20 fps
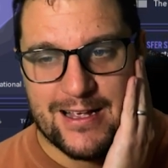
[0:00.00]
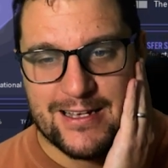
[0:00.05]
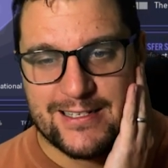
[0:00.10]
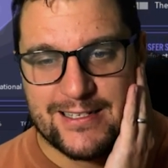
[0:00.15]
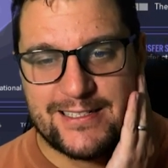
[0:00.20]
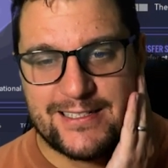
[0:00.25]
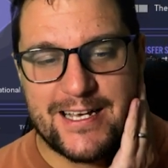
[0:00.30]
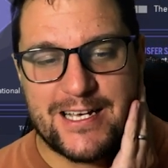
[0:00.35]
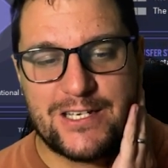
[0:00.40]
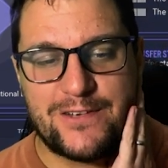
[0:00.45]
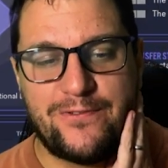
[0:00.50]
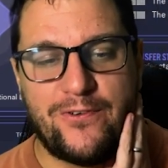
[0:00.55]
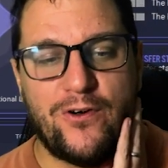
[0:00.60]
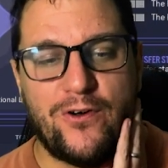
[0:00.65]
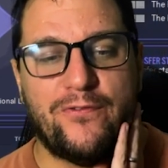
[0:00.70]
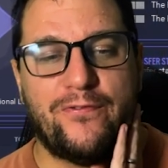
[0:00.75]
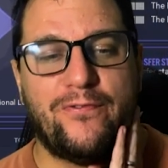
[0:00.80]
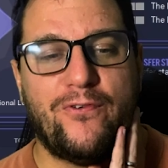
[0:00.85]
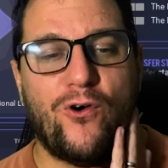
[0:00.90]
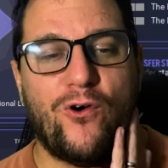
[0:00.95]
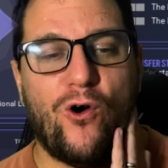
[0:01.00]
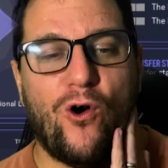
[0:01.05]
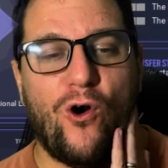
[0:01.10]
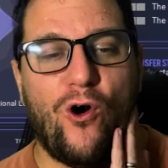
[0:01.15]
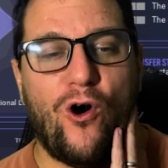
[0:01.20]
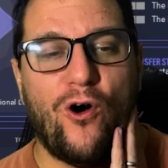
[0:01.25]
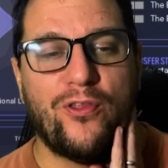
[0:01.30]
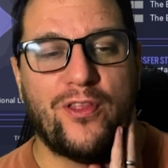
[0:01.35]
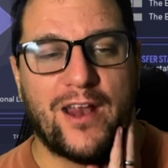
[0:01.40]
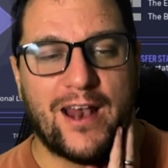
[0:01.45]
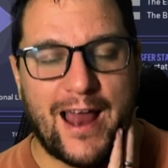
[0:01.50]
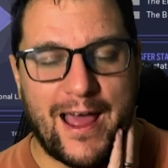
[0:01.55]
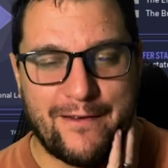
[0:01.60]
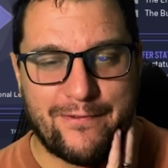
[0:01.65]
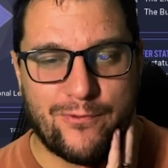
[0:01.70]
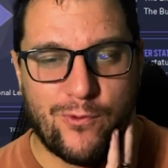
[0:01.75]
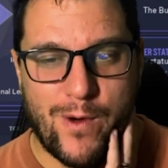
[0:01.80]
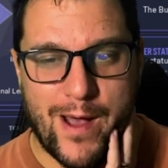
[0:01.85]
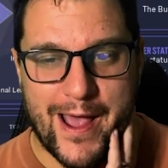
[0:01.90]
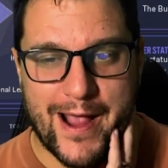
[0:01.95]
6'4" on the
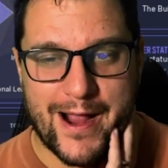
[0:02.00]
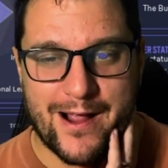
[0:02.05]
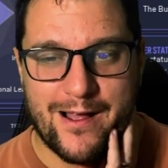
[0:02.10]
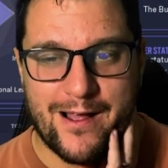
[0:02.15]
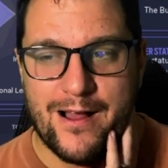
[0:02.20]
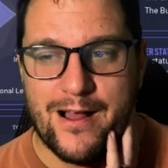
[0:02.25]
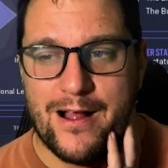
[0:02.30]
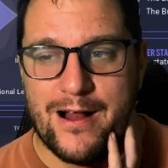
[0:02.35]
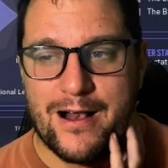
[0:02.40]
left wing.